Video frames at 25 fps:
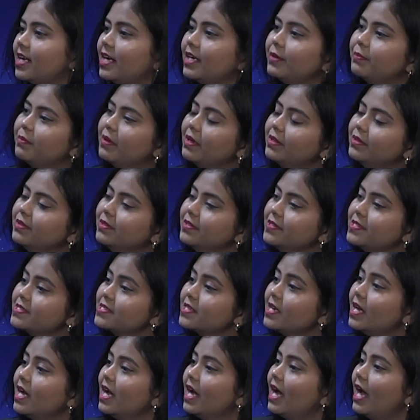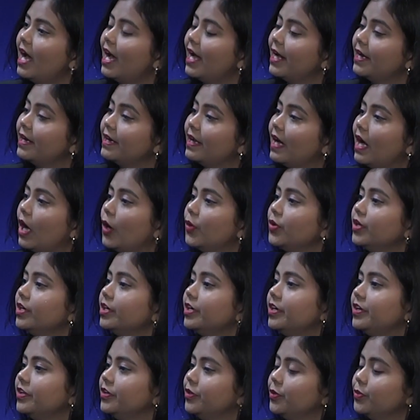at mothers, and how
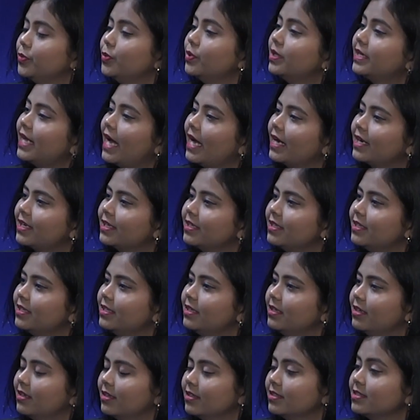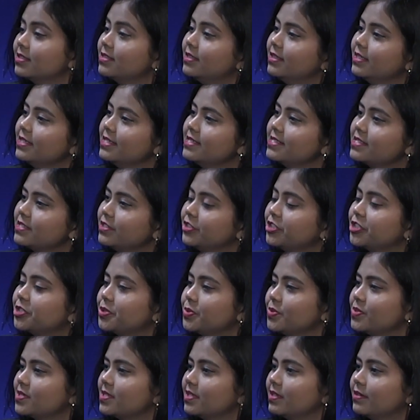did you tackle these
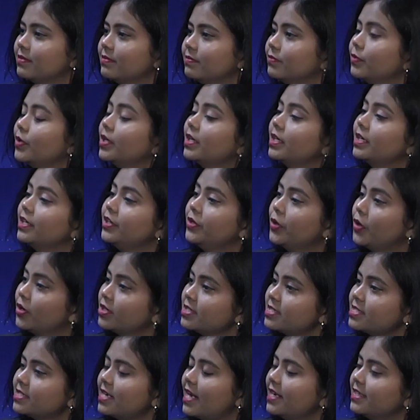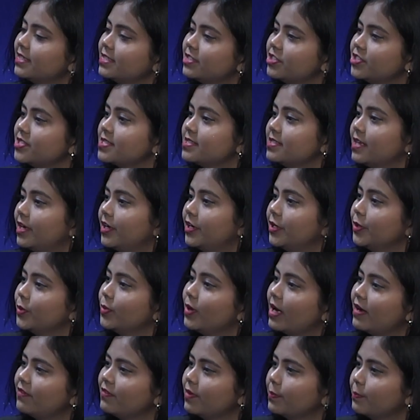issues, and what are your strategies that
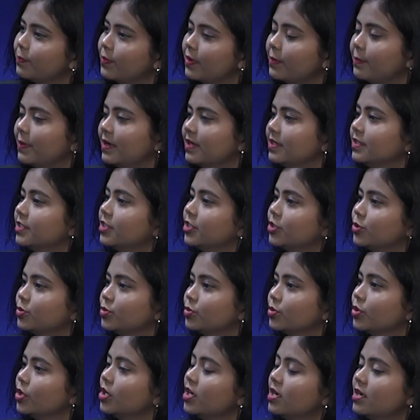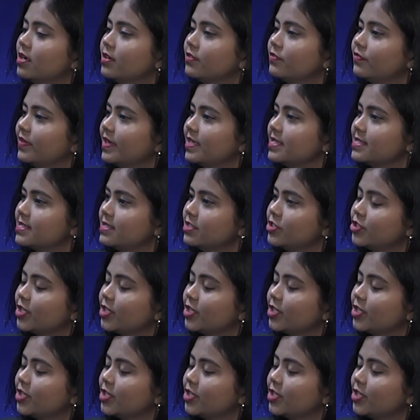you have implemented to face the